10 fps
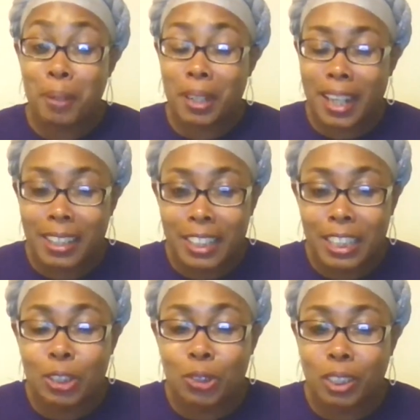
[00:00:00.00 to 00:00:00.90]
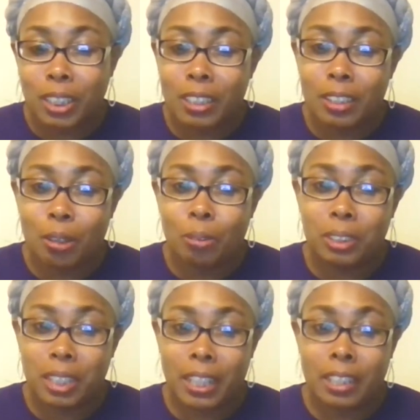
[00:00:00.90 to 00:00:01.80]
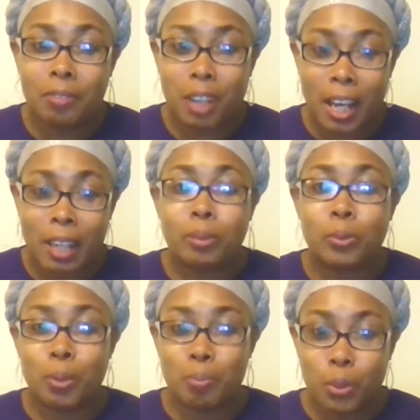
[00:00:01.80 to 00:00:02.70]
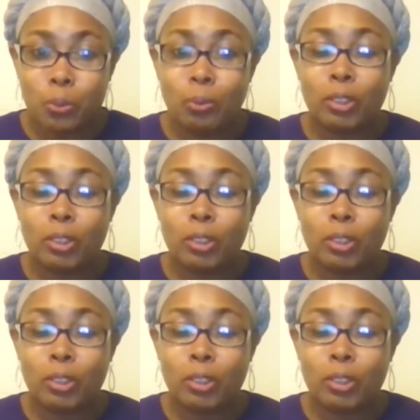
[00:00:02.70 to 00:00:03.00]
but at least you're getting those negative items removed.